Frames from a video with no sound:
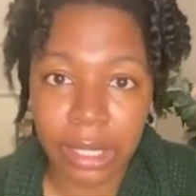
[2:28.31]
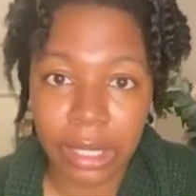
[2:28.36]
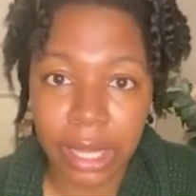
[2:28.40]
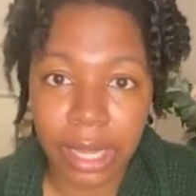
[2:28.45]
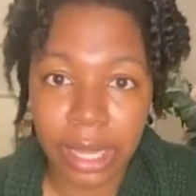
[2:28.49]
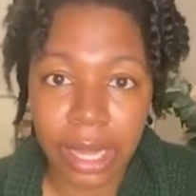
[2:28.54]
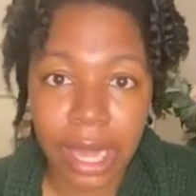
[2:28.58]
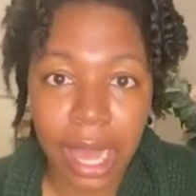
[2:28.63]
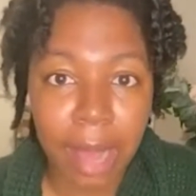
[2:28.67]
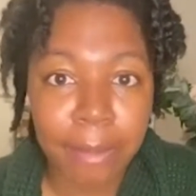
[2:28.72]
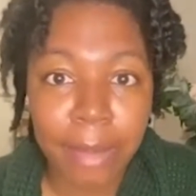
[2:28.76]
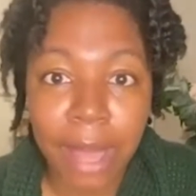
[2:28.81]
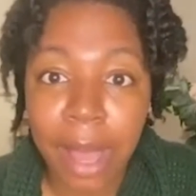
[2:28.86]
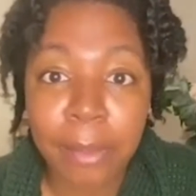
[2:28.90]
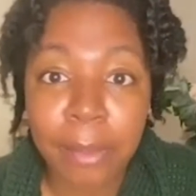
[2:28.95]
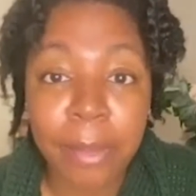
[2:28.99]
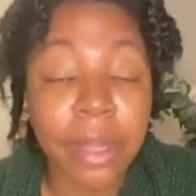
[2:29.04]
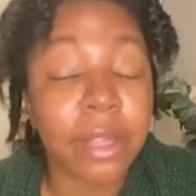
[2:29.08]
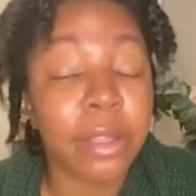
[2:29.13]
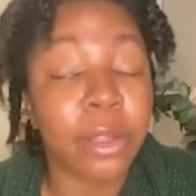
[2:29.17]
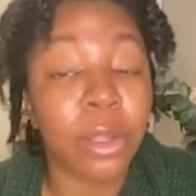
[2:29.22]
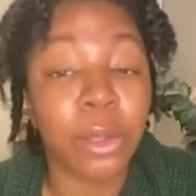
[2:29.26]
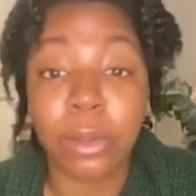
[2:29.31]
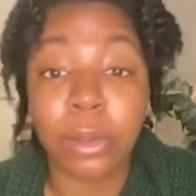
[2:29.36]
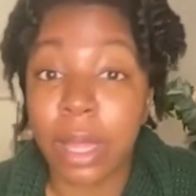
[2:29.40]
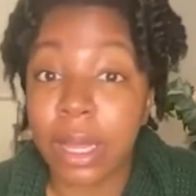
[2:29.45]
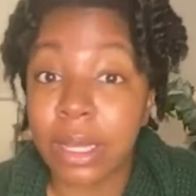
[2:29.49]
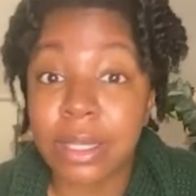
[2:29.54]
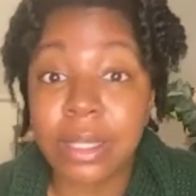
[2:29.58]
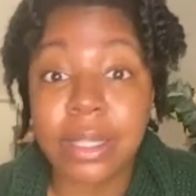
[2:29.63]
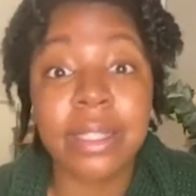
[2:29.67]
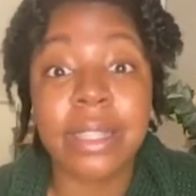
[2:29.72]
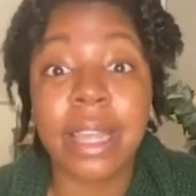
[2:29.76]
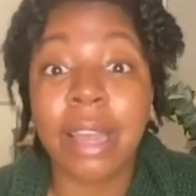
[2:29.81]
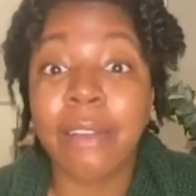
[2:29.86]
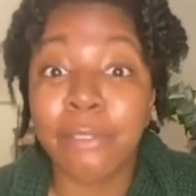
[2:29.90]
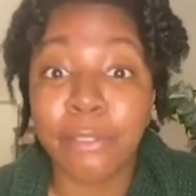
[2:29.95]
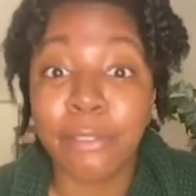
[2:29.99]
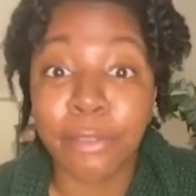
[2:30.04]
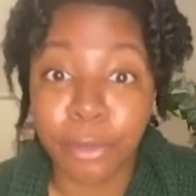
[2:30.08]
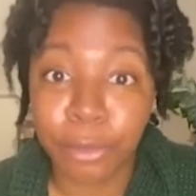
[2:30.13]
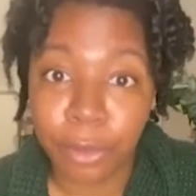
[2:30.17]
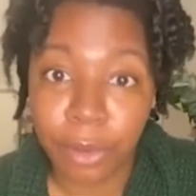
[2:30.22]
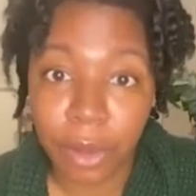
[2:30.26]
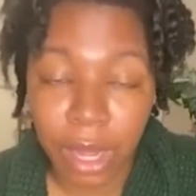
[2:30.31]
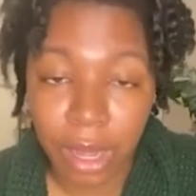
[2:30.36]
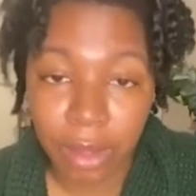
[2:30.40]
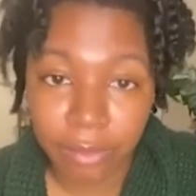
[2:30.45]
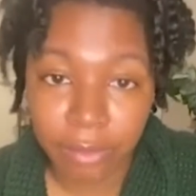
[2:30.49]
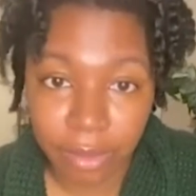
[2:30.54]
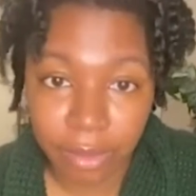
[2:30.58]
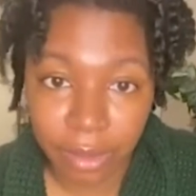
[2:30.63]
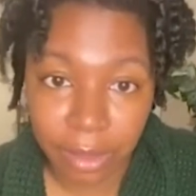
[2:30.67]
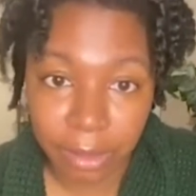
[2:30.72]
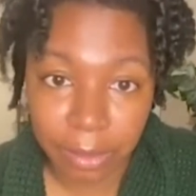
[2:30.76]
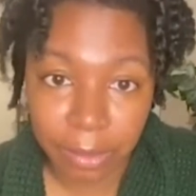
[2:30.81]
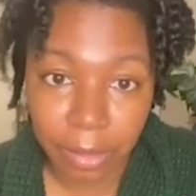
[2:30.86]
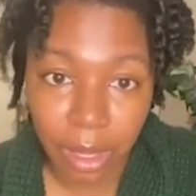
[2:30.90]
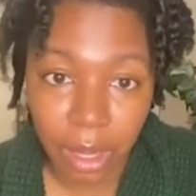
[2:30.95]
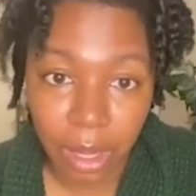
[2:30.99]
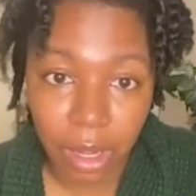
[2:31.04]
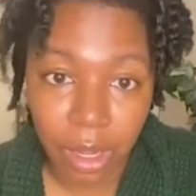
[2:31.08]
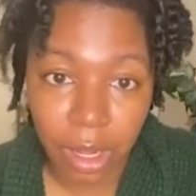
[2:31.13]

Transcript: Like I'm in like several of them,